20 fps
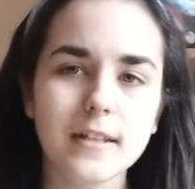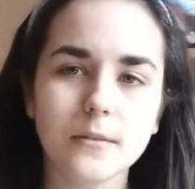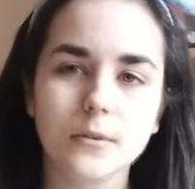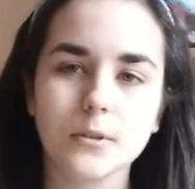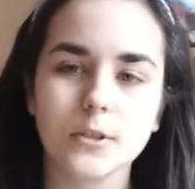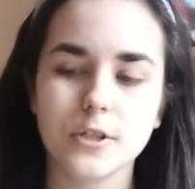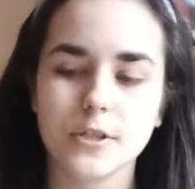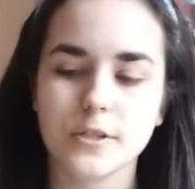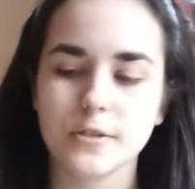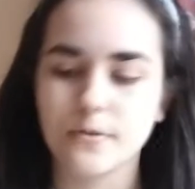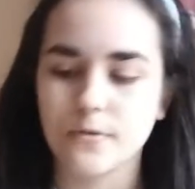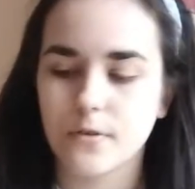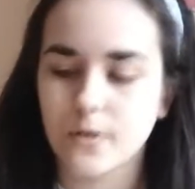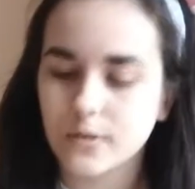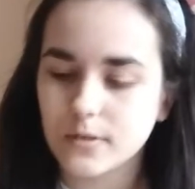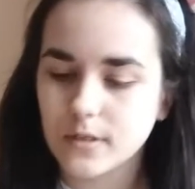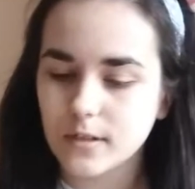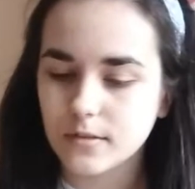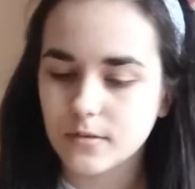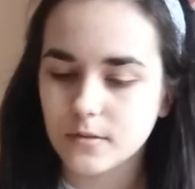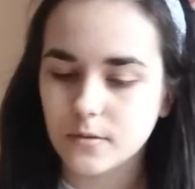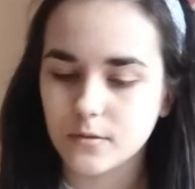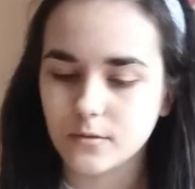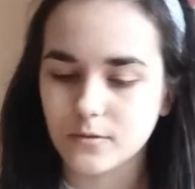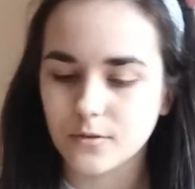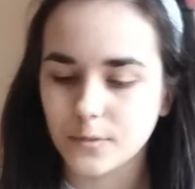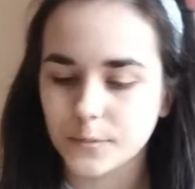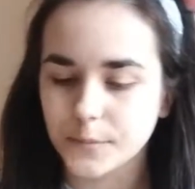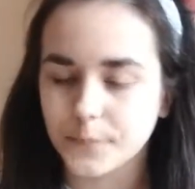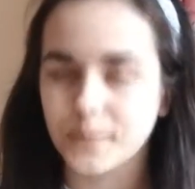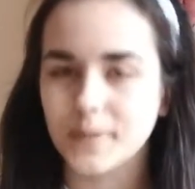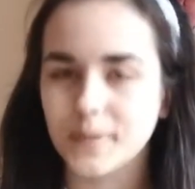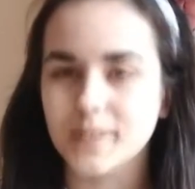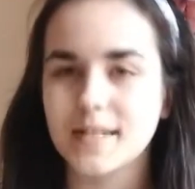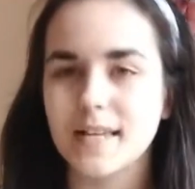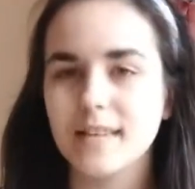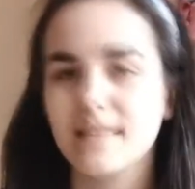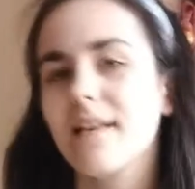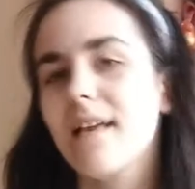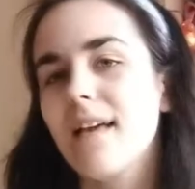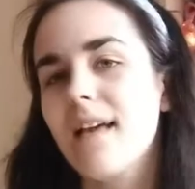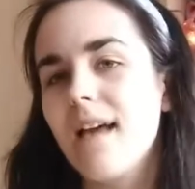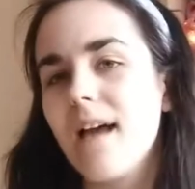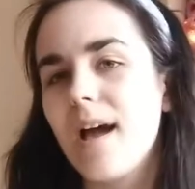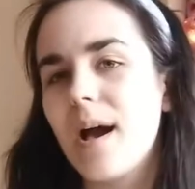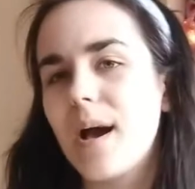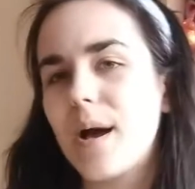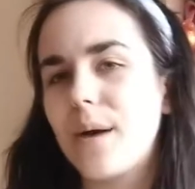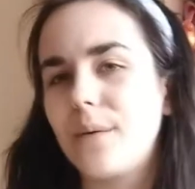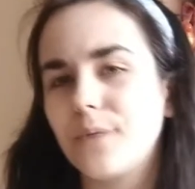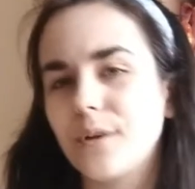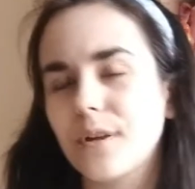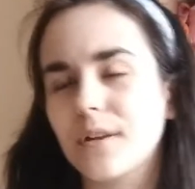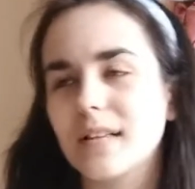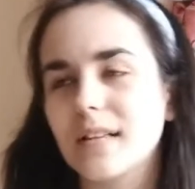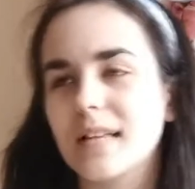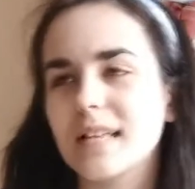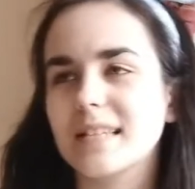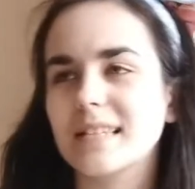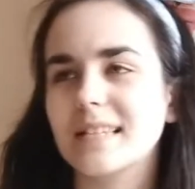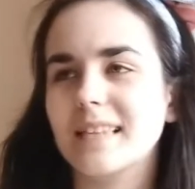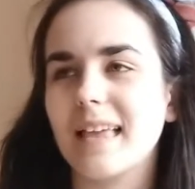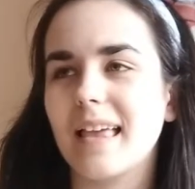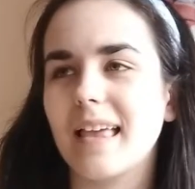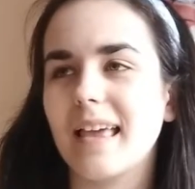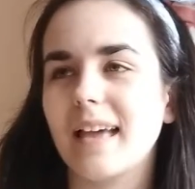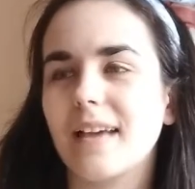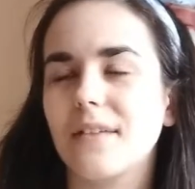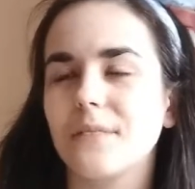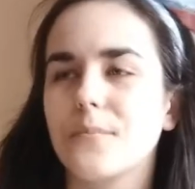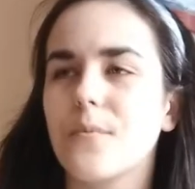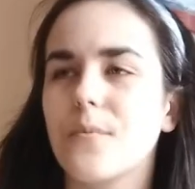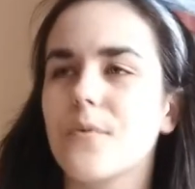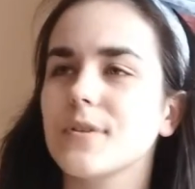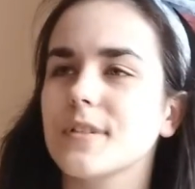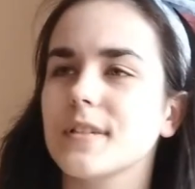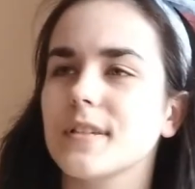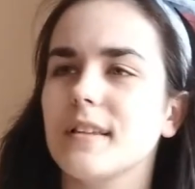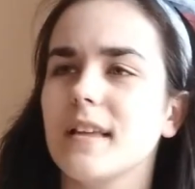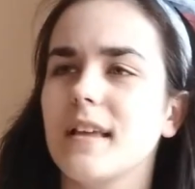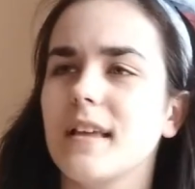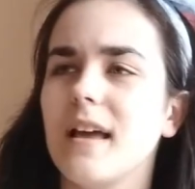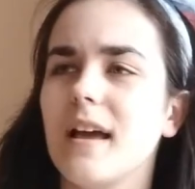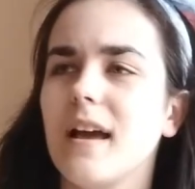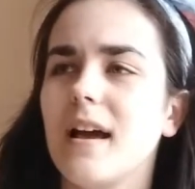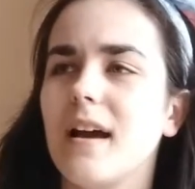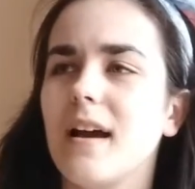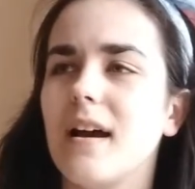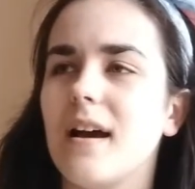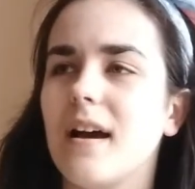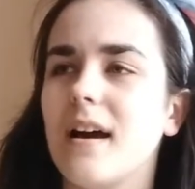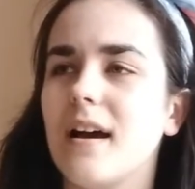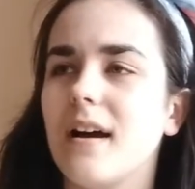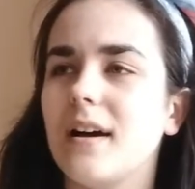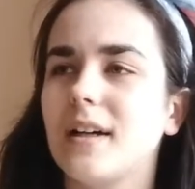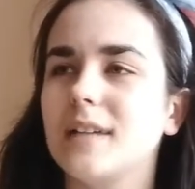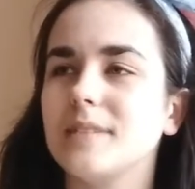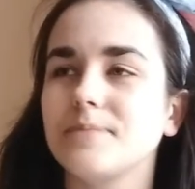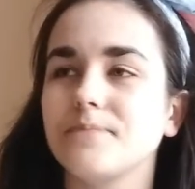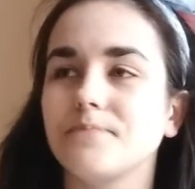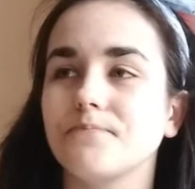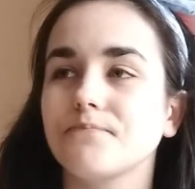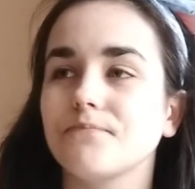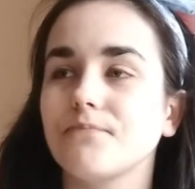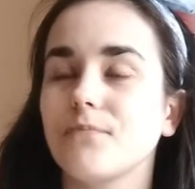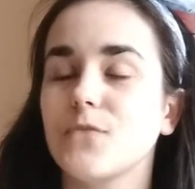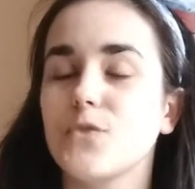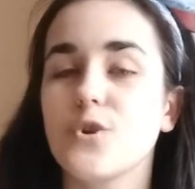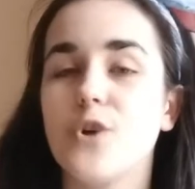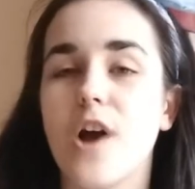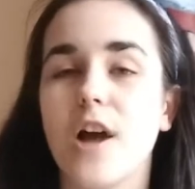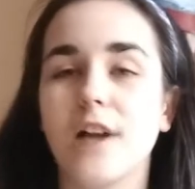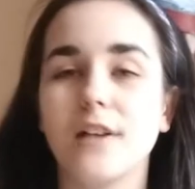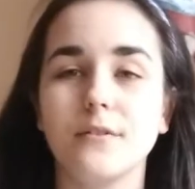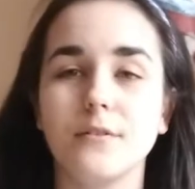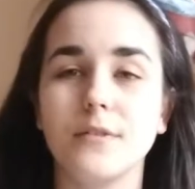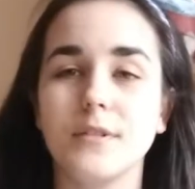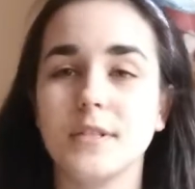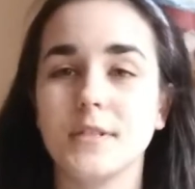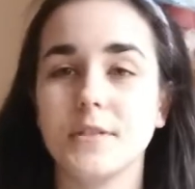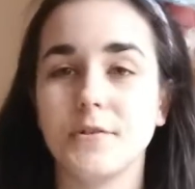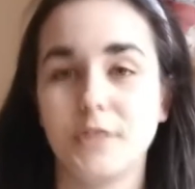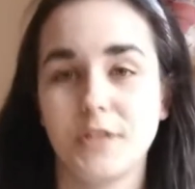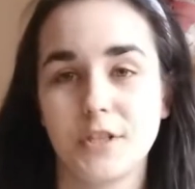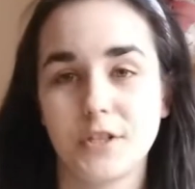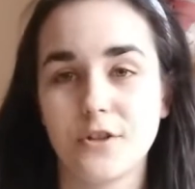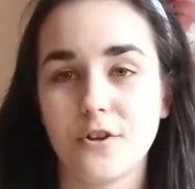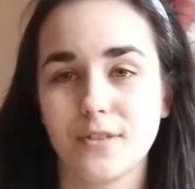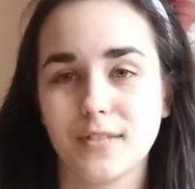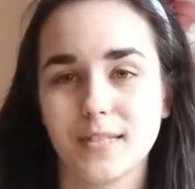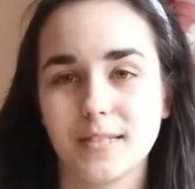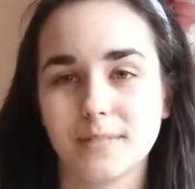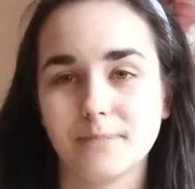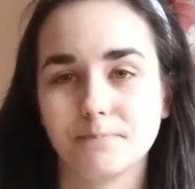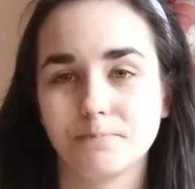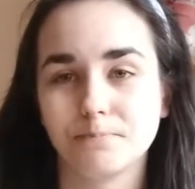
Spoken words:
I will just draw down the notebook, but then I realized that I have more than 200 screenshots,